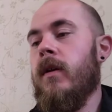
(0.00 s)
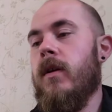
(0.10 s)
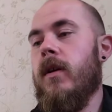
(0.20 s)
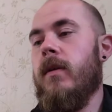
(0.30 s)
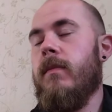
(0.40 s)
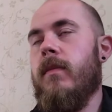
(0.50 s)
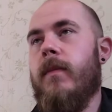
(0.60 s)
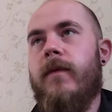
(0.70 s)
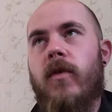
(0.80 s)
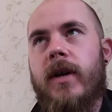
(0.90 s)
But
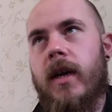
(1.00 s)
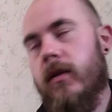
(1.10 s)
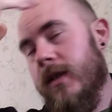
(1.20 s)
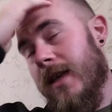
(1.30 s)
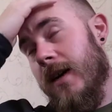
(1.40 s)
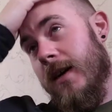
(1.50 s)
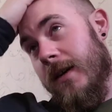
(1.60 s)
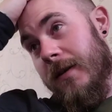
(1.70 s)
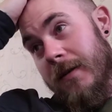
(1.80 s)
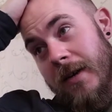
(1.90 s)
before I get onto that,